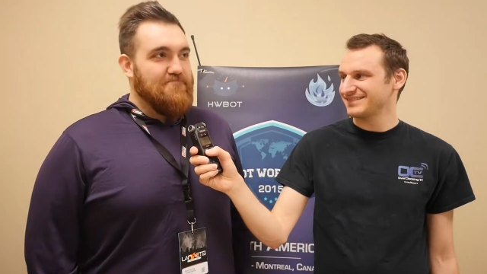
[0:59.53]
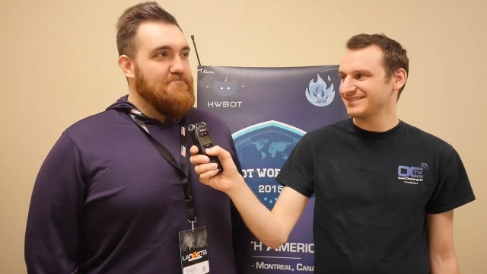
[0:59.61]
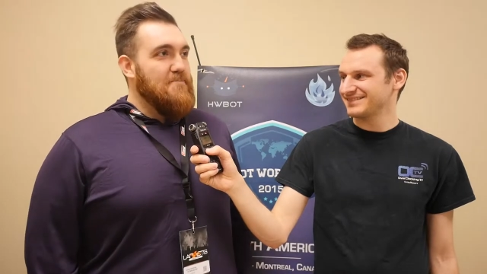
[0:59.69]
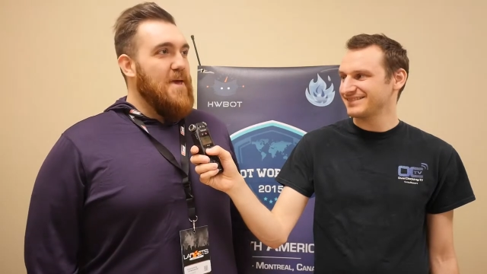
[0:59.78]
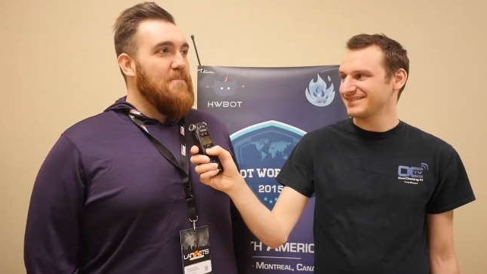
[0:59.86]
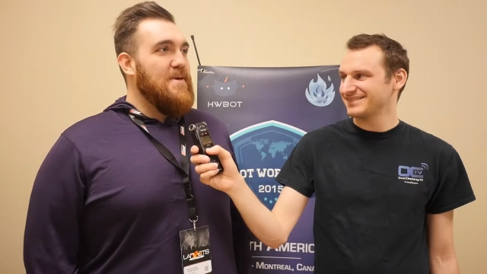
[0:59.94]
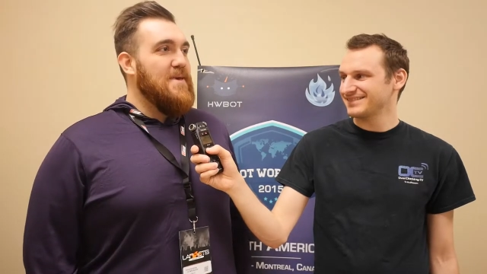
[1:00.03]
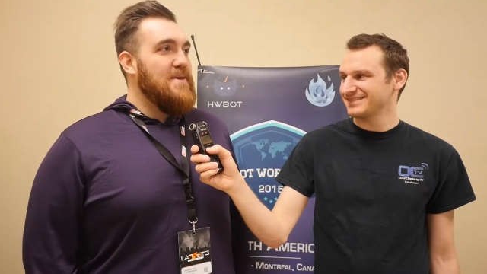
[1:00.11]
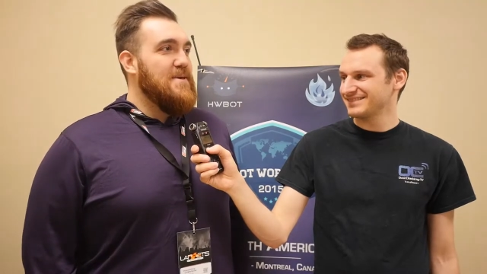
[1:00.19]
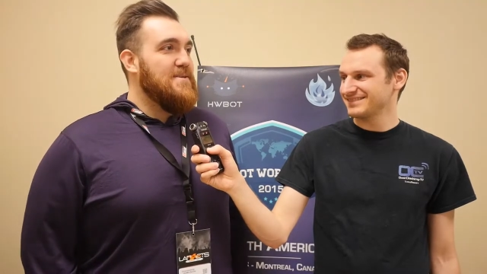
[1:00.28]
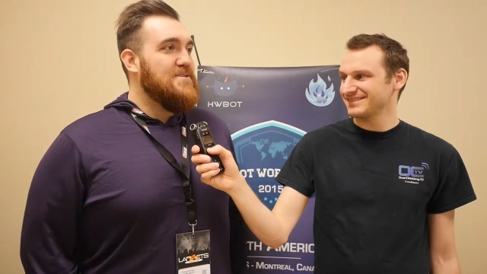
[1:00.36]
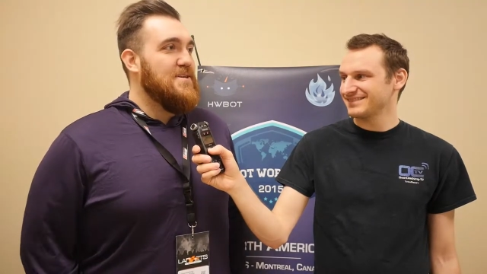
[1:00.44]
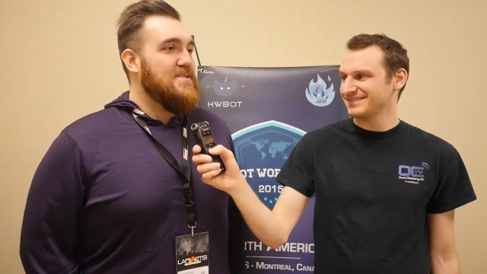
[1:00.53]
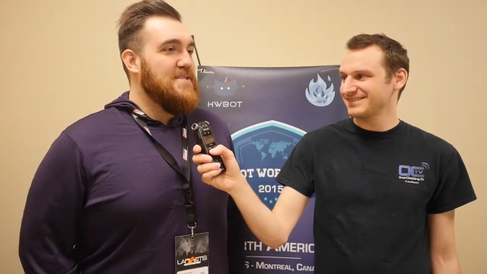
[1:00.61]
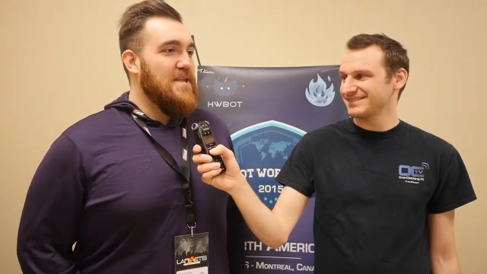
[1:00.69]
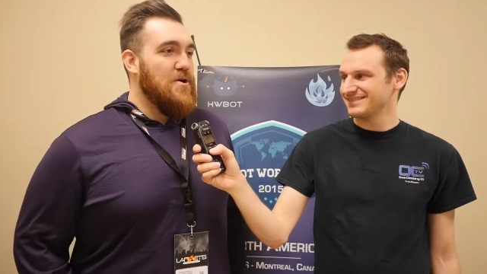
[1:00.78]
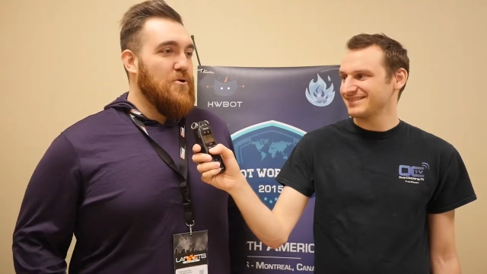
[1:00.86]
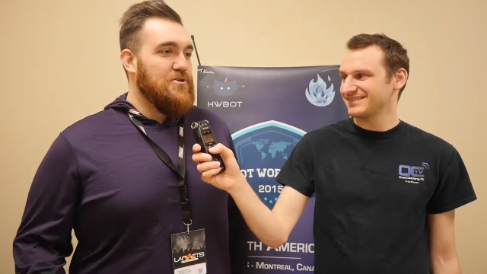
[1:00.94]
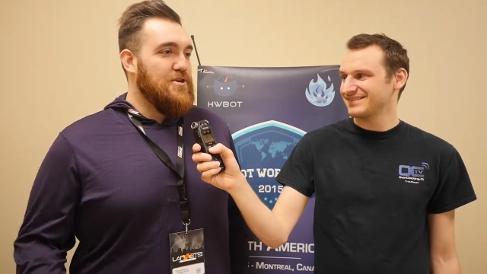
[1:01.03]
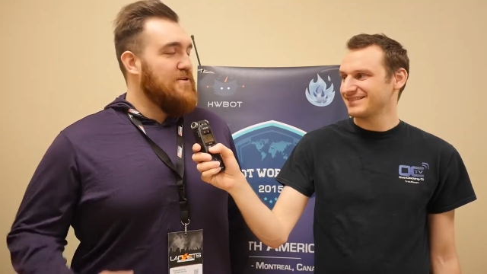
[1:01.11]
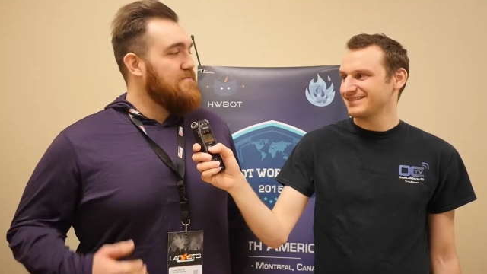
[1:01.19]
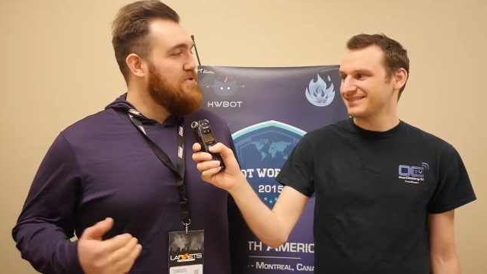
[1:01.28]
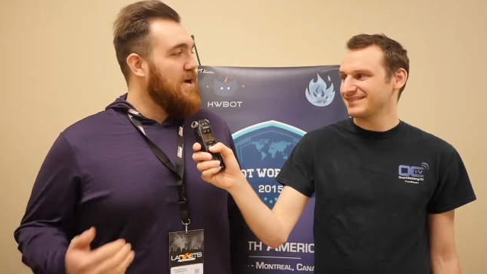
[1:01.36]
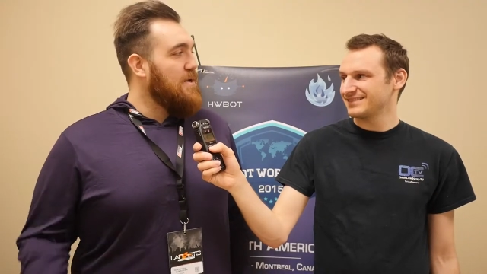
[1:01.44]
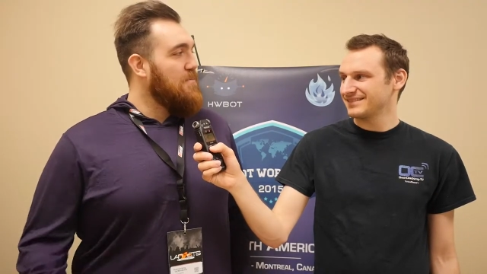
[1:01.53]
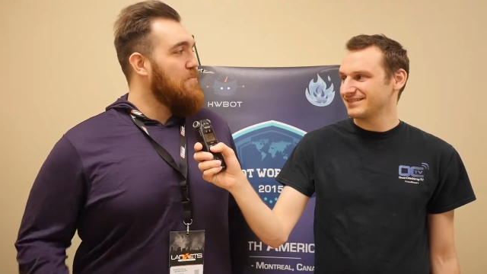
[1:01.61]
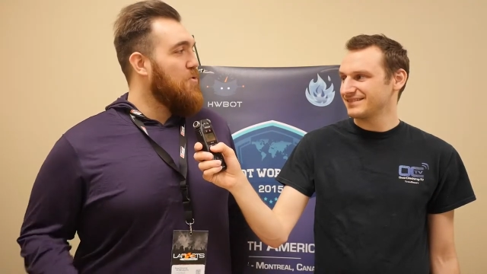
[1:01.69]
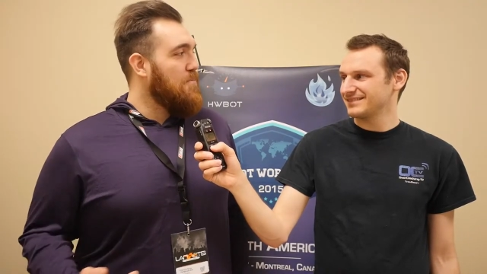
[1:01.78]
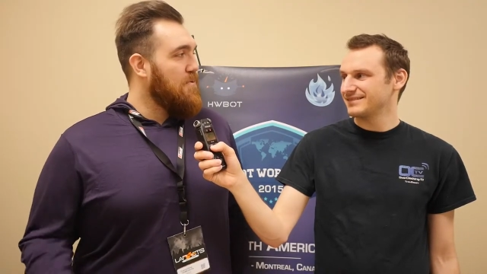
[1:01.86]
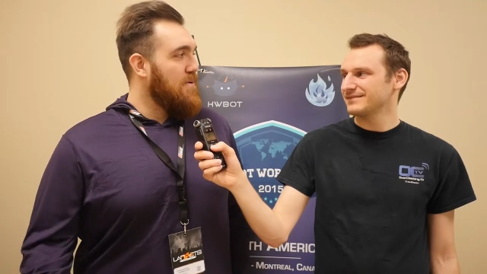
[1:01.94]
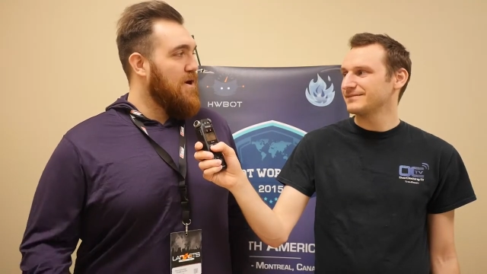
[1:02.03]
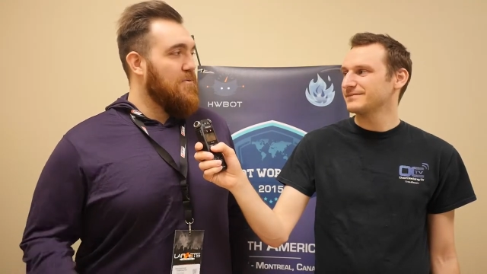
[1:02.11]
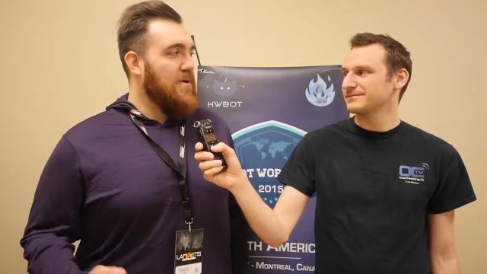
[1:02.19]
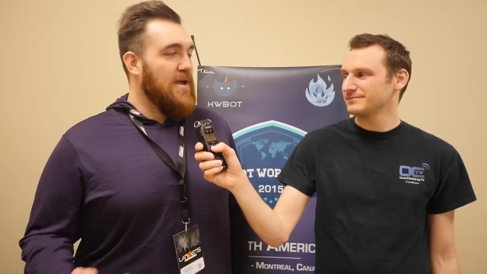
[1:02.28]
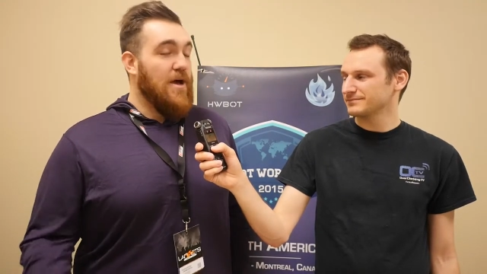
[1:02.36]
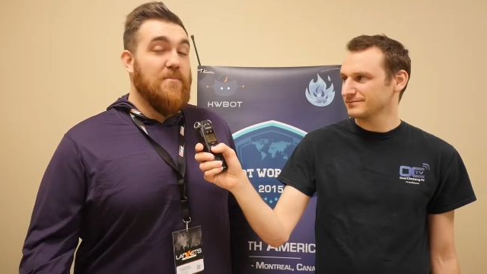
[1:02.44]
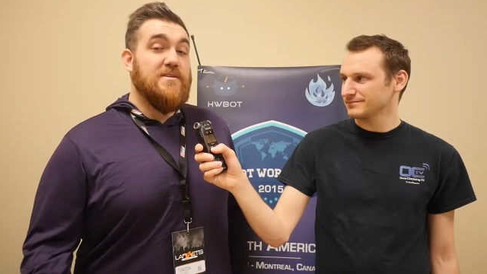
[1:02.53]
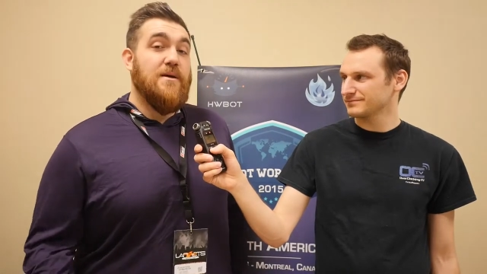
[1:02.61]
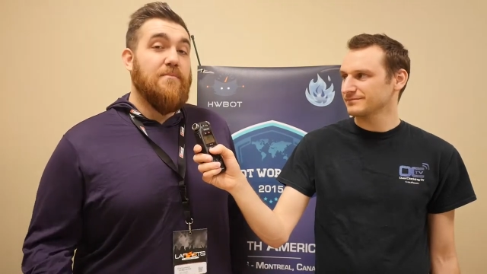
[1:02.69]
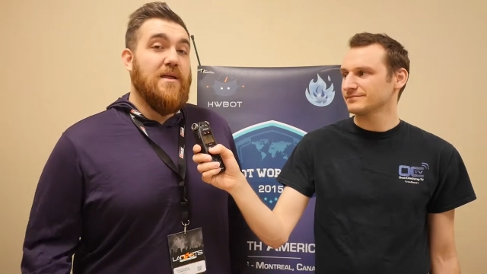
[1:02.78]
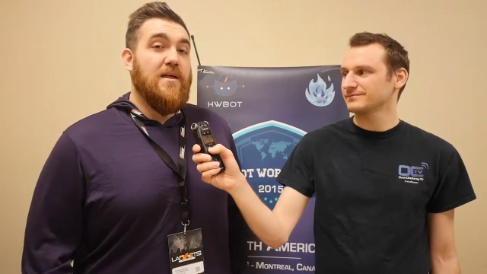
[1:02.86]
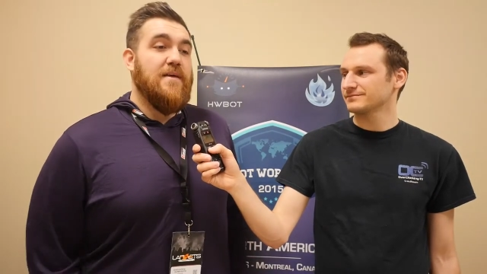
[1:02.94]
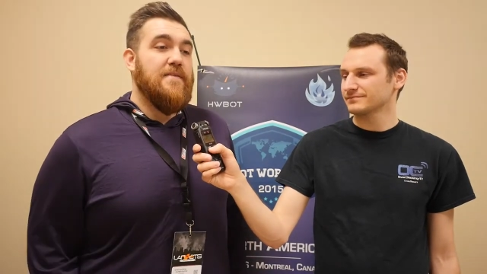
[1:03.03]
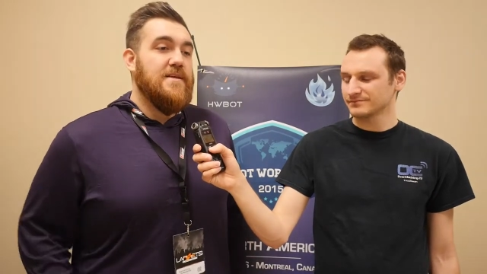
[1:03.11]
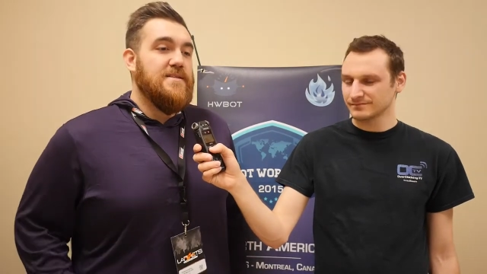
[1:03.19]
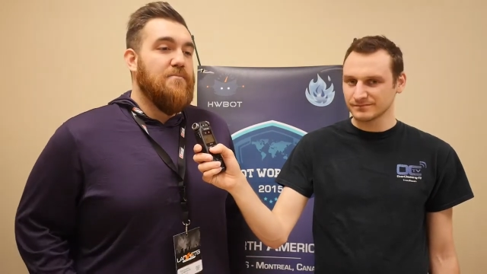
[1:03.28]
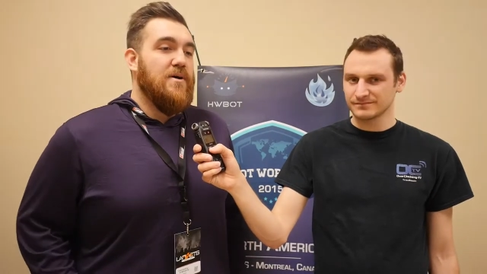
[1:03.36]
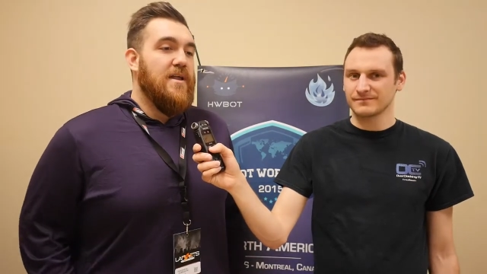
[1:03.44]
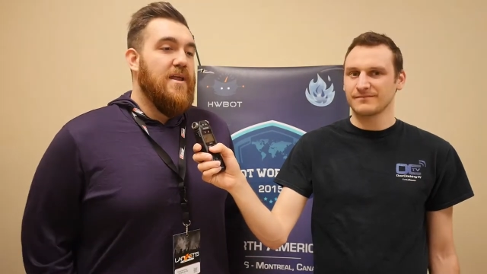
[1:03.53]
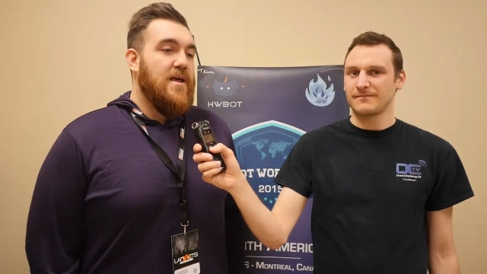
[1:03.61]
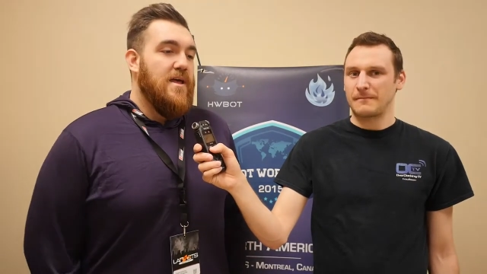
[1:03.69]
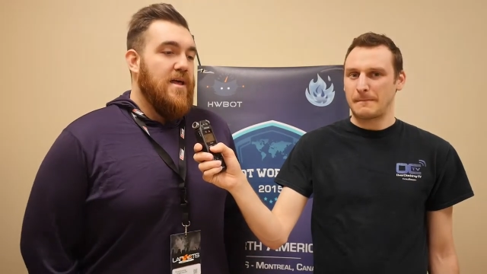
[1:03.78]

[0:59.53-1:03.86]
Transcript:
Speaker 1: maybe just the notion of trying to be more prepared when I come to something like this, but